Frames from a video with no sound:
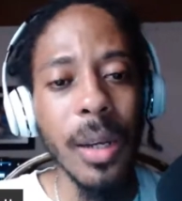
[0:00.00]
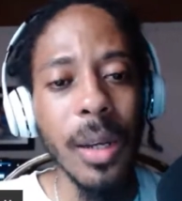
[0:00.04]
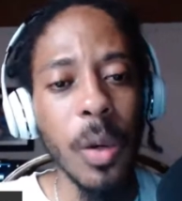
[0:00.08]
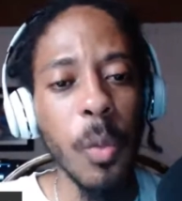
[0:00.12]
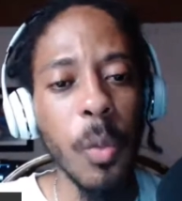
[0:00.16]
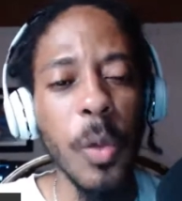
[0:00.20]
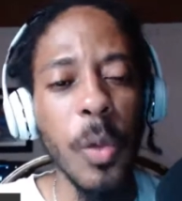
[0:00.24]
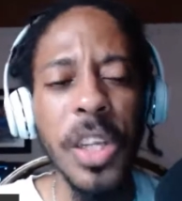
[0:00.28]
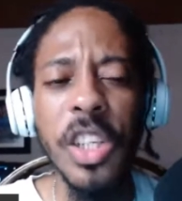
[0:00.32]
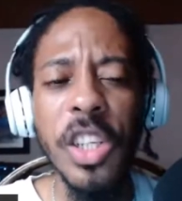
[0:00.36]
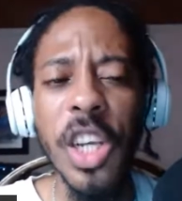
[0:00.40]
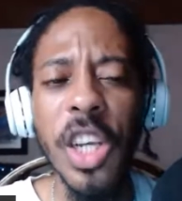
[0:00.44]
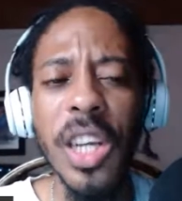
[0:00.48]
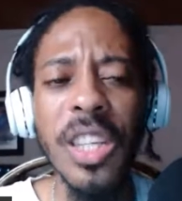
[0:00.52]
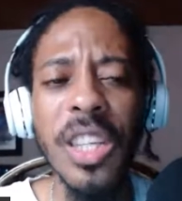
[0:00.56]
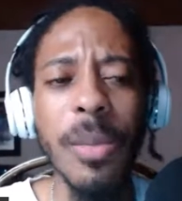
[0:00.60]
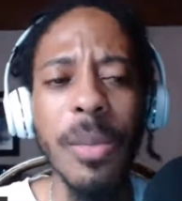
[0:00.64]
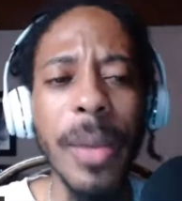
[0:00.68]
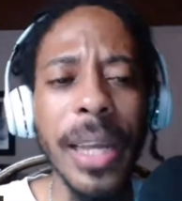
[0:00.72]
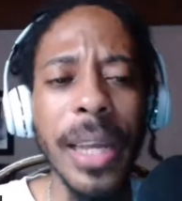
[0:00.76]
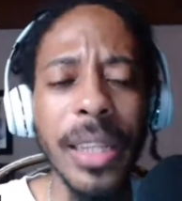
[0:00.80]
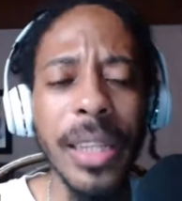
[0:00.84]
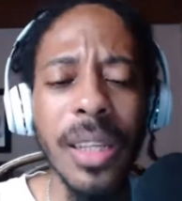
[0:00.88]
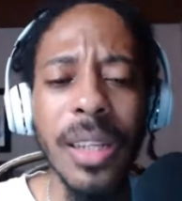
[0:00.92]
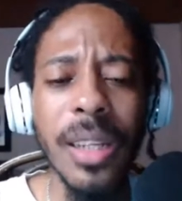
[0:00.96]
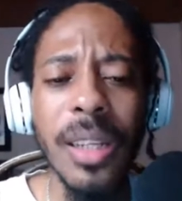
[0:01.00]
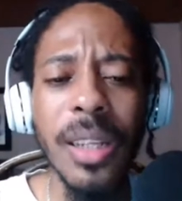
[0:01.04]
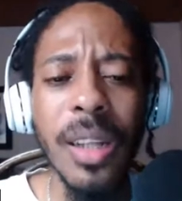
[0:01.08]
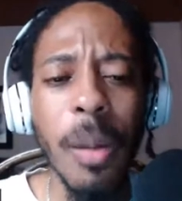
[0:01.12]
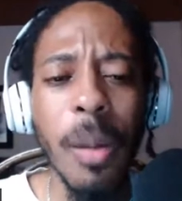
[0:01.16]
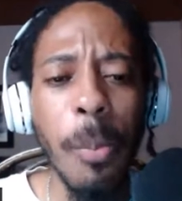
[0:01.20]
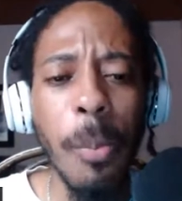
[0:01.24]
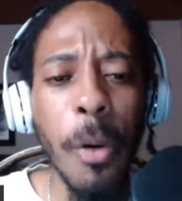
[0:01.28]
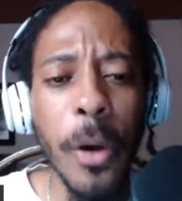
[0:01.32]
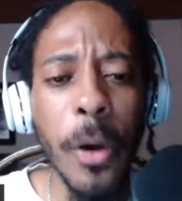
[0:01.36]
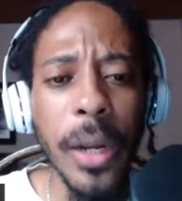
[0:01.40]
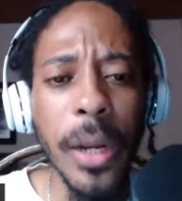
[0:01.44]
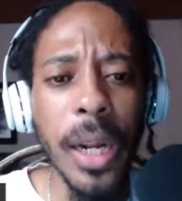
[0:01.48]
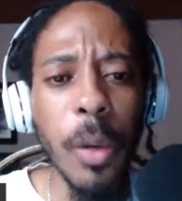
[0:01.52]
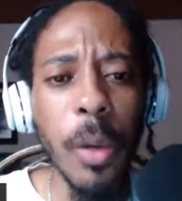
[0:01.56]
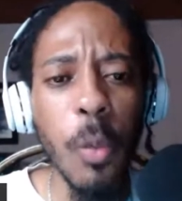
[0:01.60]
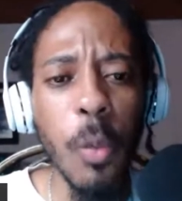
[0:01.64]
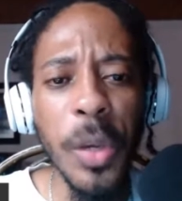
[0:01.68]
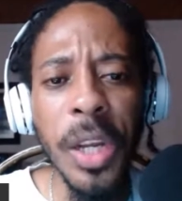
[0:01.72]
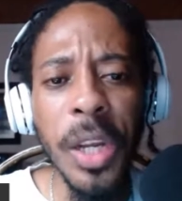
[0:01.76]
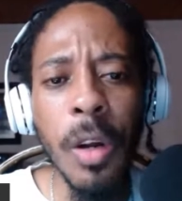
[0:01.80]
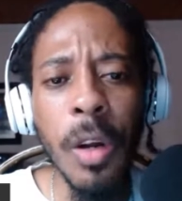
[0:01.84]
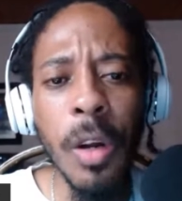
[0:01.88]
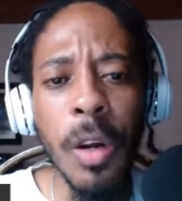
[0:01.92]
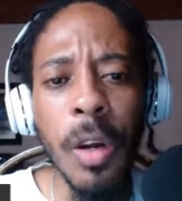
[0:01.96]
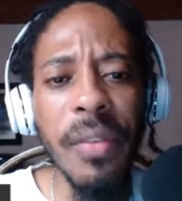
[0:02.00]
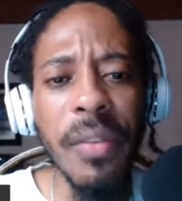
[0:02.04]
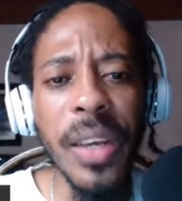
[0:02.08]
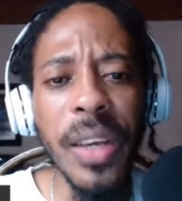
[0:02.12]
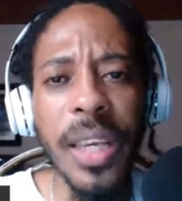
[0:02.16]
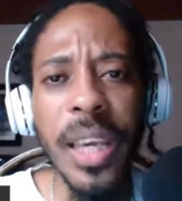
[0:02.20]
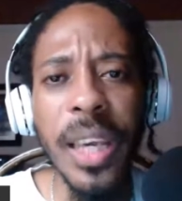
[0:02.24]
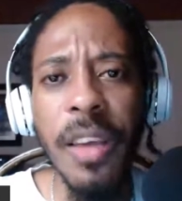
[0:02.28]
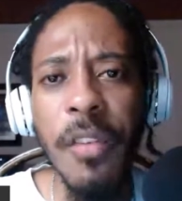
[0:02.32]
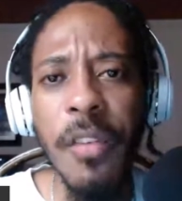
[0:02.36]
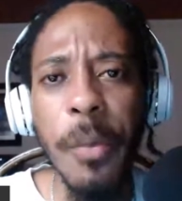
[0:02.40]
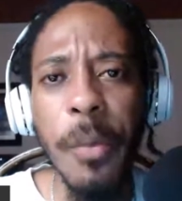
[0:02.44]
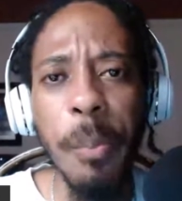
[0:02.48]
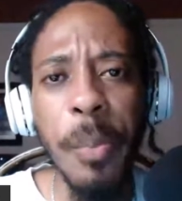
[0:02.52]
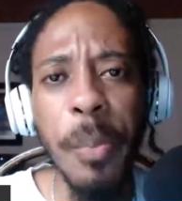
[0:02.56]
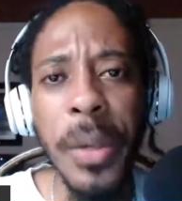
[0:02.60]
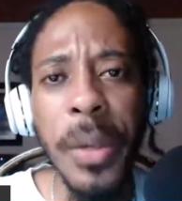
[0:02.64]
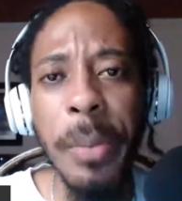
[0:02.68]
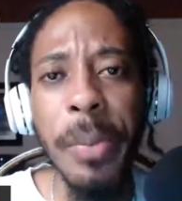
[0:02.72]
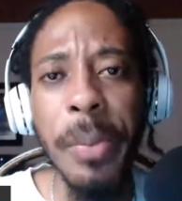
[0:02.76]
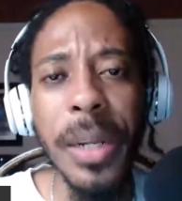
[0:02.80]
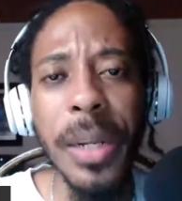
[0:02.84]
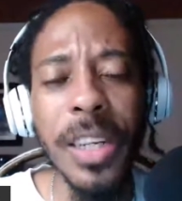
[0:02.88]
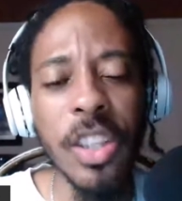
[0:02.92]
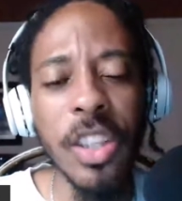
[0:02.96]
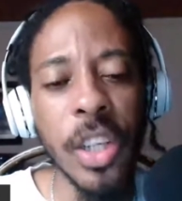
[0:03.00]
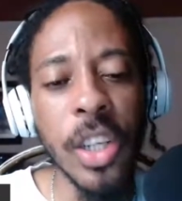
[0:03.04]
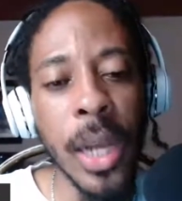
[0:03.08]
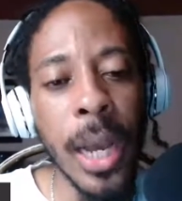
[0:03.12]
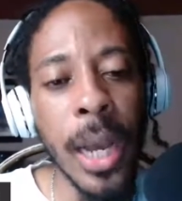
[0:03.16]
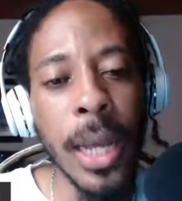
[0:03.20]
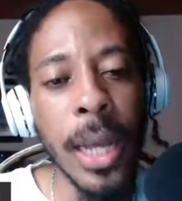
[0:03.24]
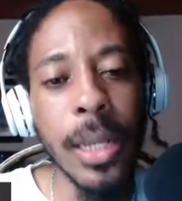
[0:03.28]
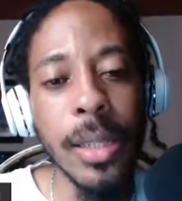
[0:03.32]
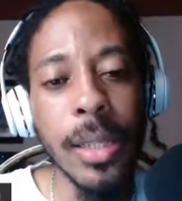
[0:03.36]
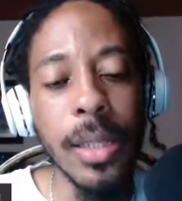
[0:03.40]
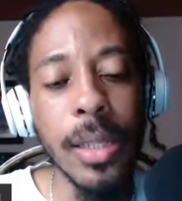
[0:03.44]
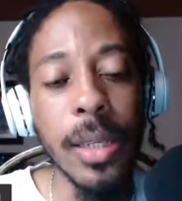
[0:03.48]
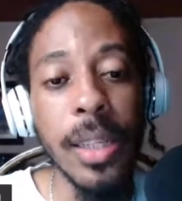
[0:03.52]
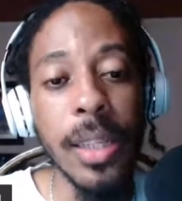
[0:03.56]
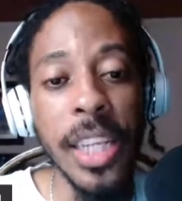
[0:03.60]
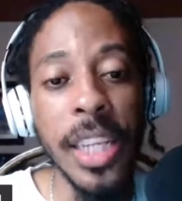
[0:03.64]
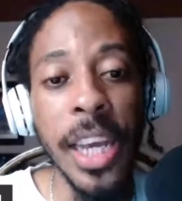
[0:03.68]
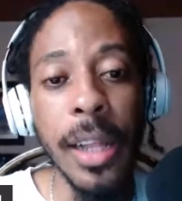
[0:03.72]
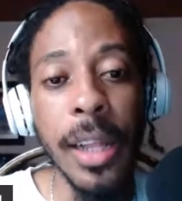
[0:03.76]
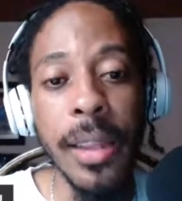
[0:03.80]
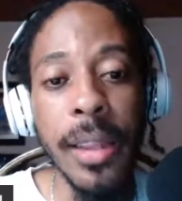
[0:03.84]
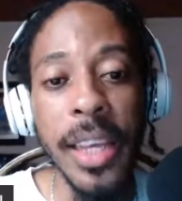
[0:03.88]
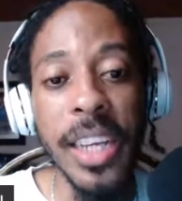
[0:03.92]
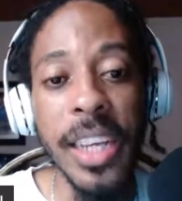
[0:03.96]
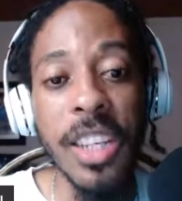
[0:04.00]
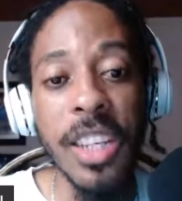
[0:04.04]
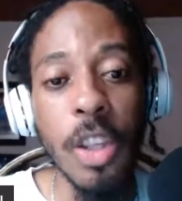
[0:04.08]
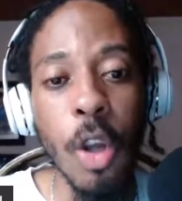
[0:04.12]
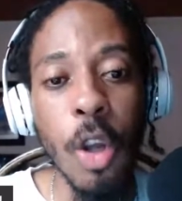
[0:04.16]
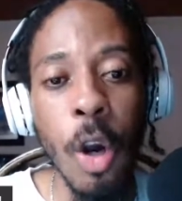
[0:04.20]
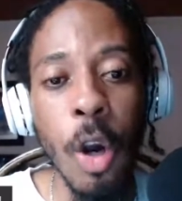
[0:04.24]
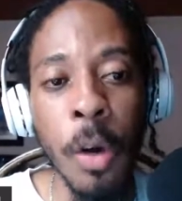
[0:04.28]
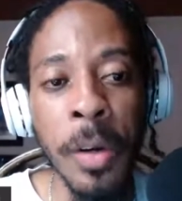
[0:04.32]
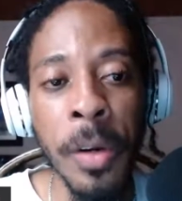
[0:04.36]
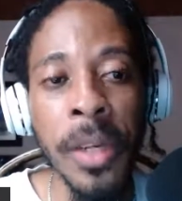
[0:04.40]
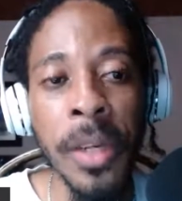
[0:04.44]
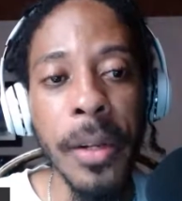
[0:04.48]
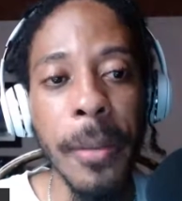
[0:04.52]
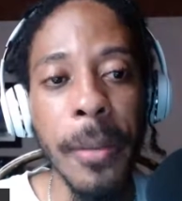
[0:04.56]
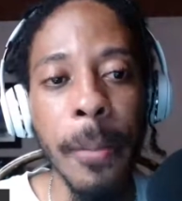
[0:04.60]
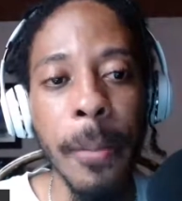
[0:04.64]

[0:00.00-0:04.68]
We judgmental to the point that we don't even give people a chance to tell their story.